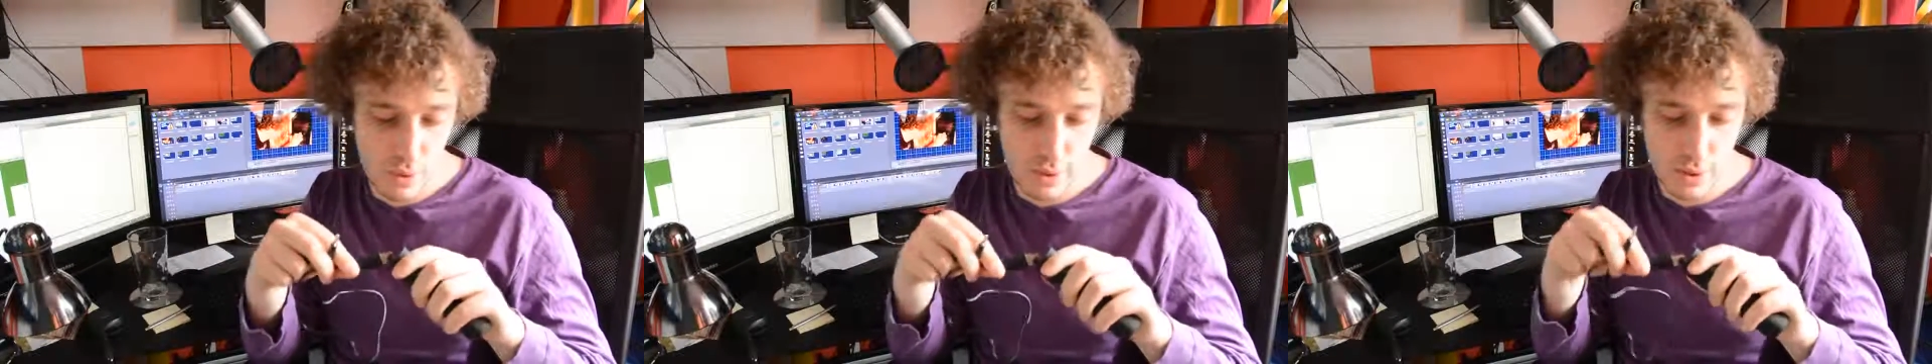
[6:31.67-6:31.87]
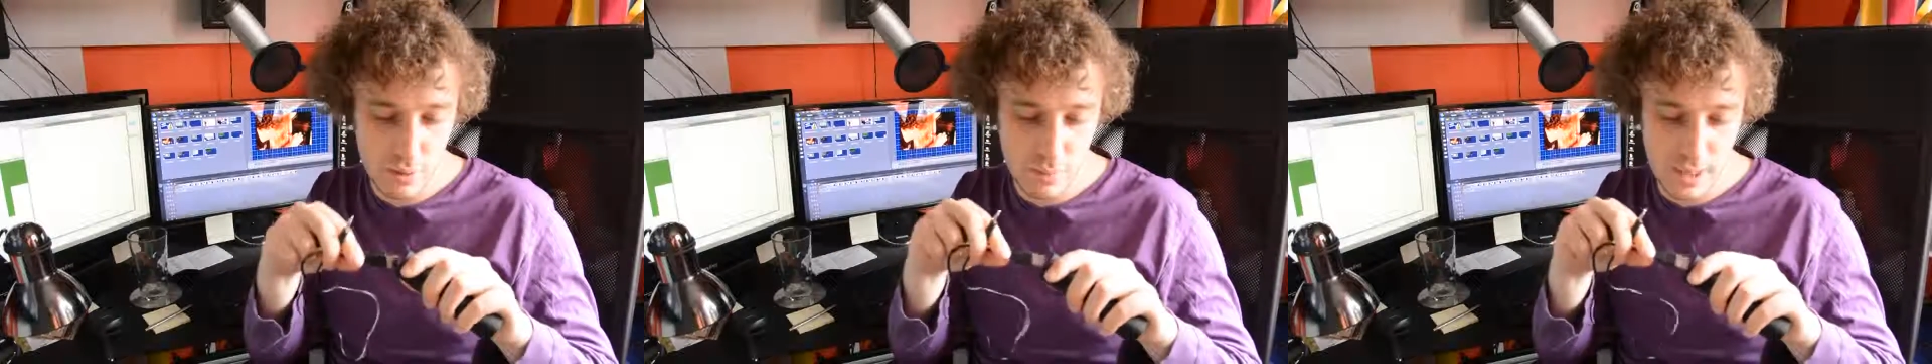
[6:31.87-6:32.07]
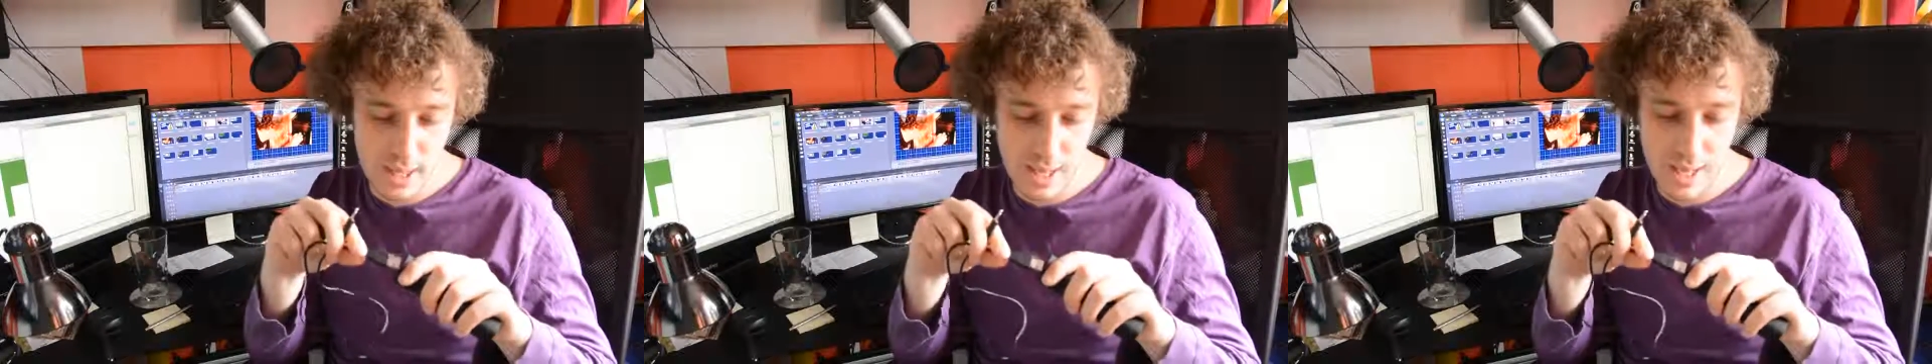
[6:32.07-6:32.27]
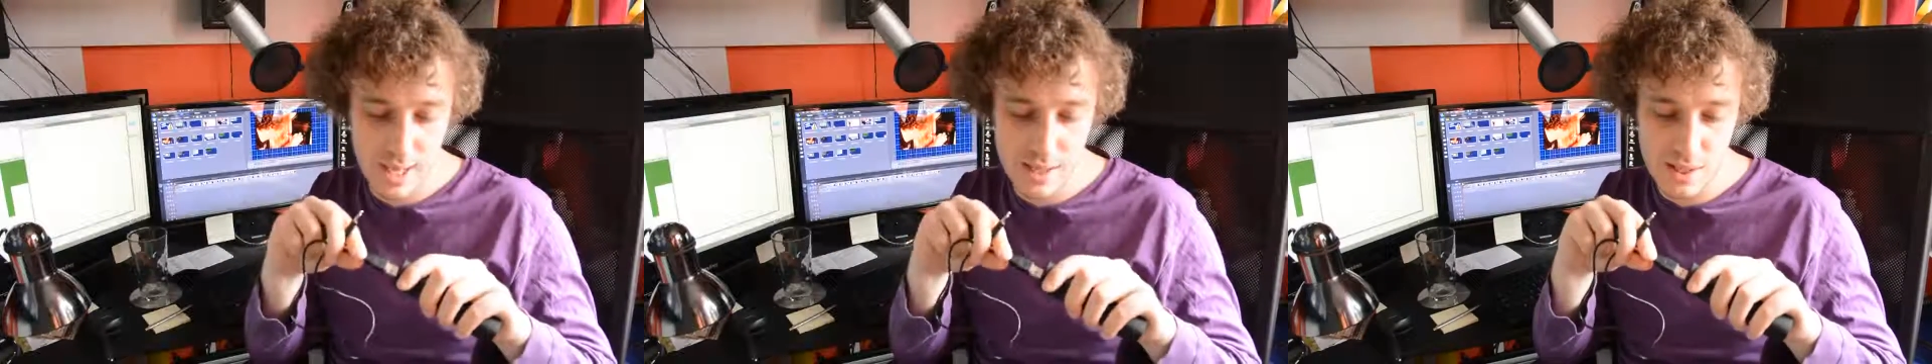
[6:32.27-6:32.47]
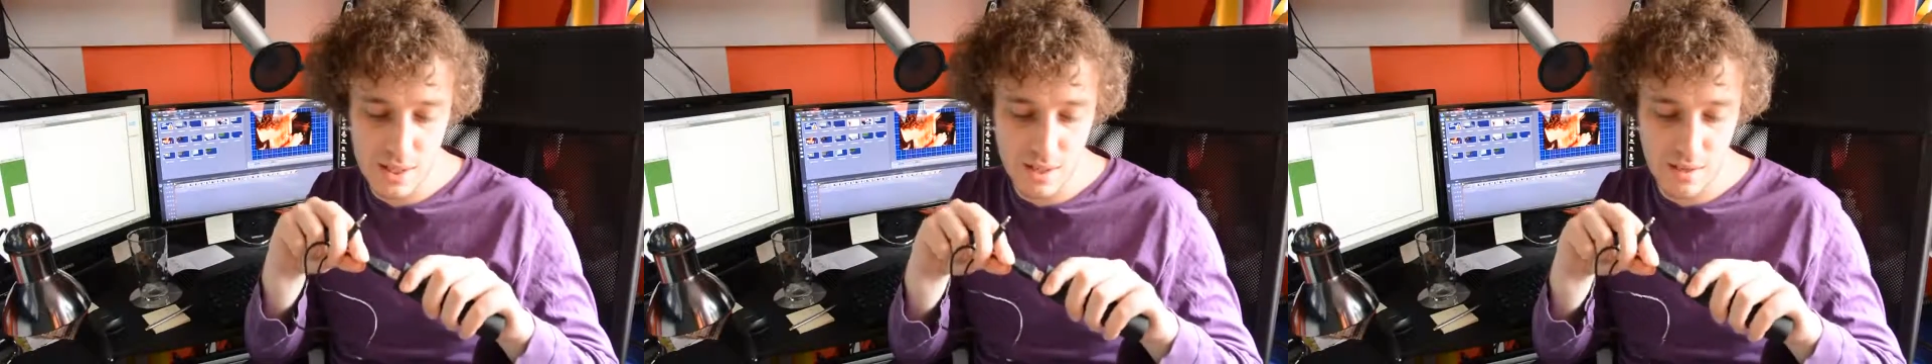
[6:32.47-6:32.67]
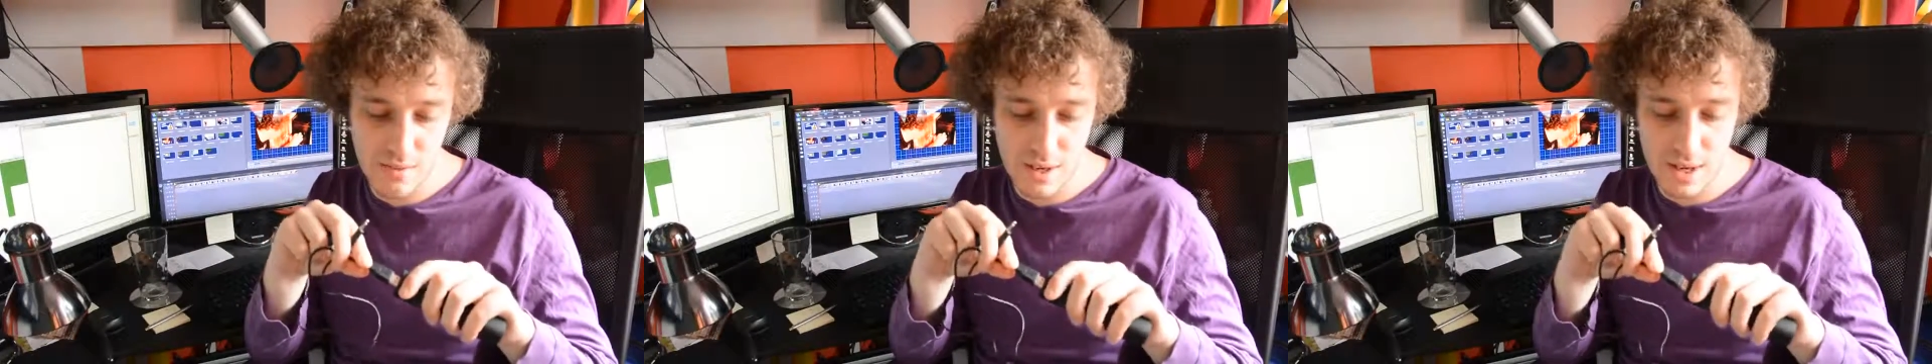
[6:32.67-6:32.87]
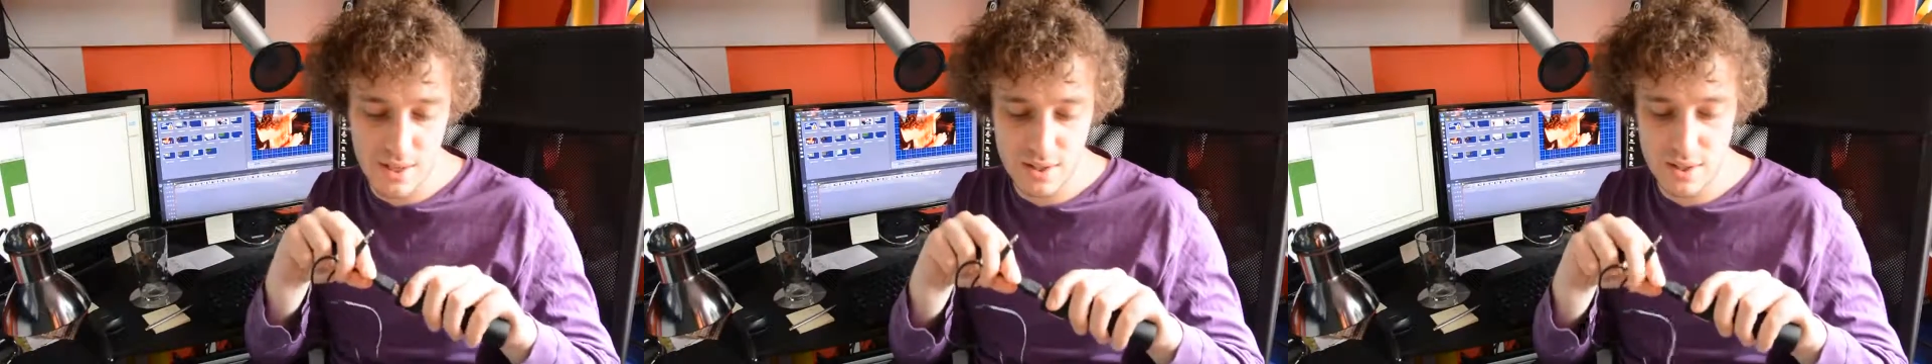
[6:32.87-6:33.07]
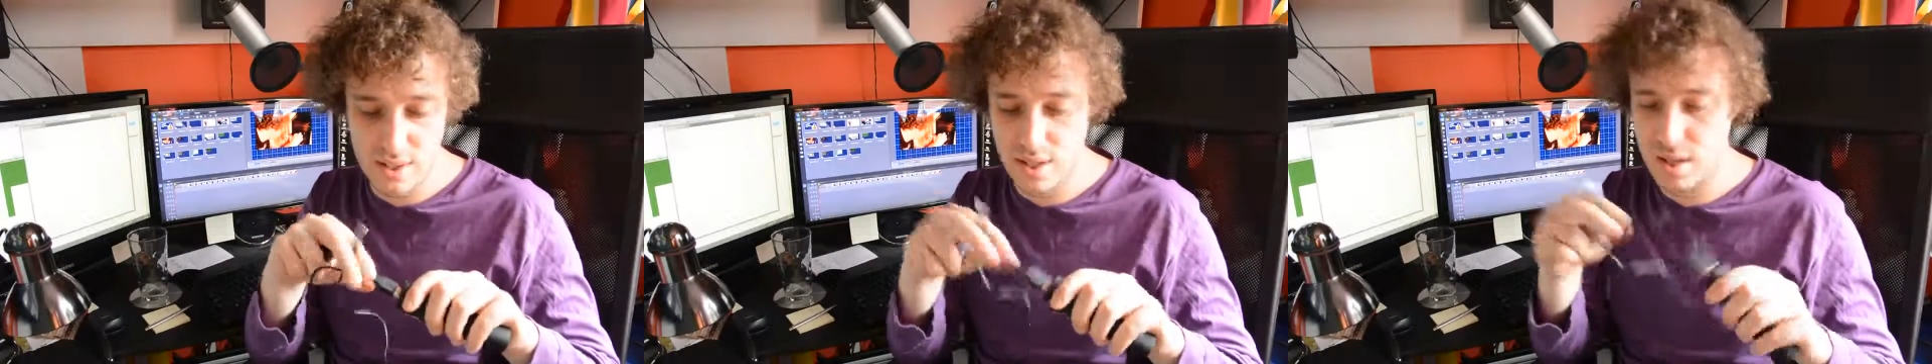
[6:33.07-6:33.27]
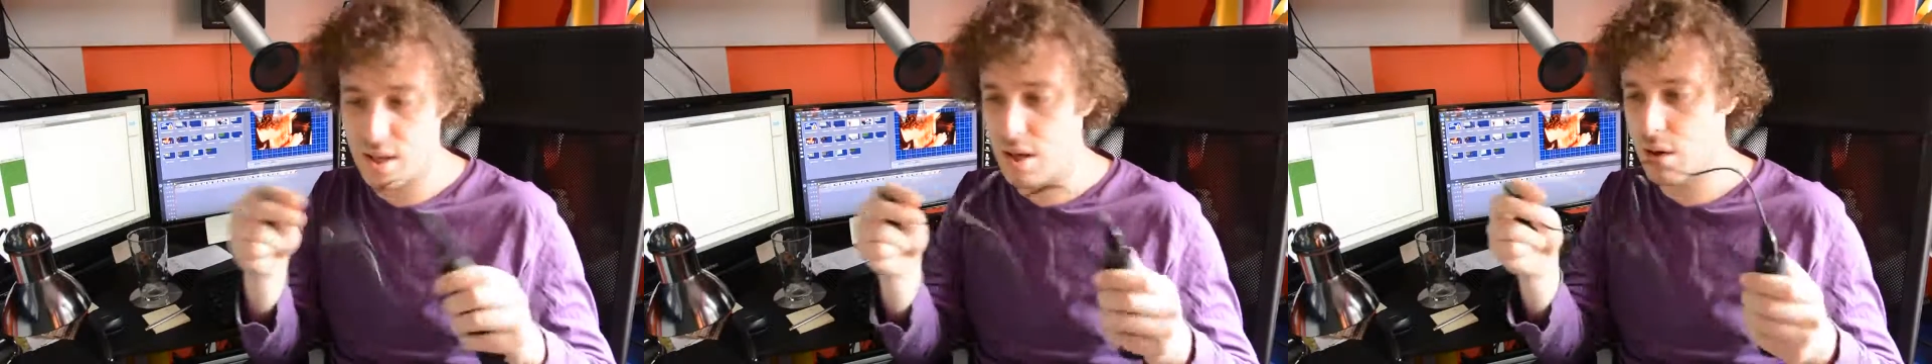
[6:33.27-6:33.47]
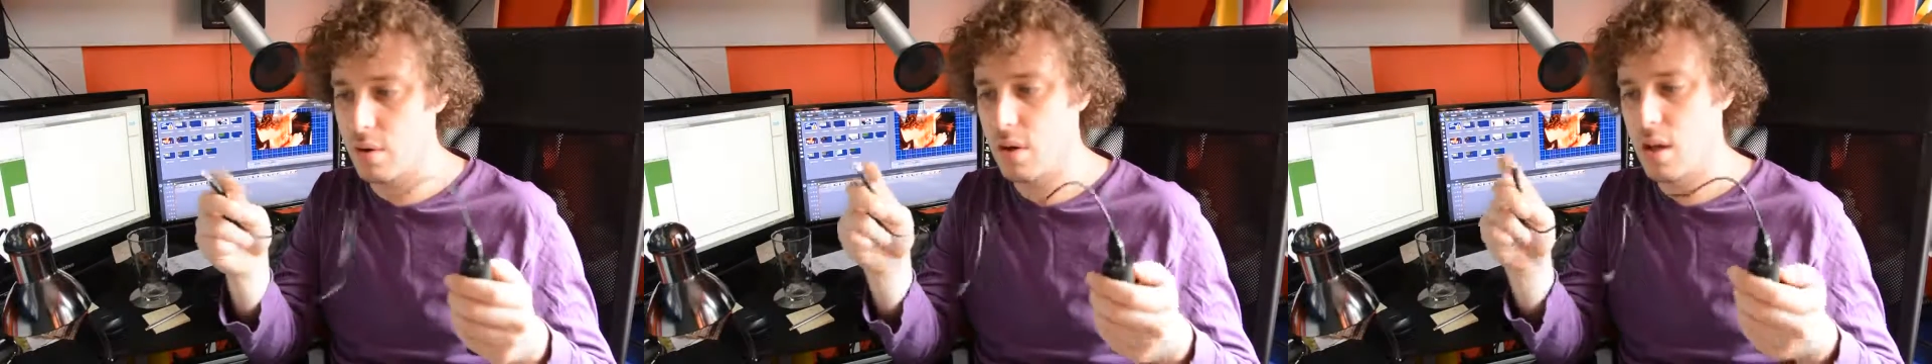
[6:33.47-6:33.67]
USB into the device and then
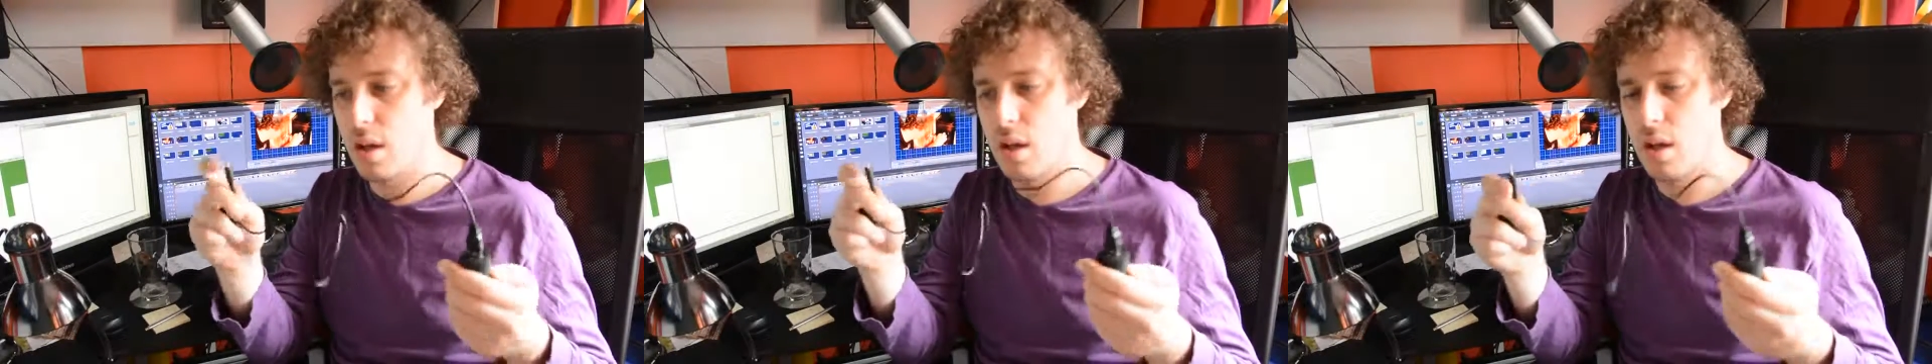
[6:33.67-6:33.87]
go,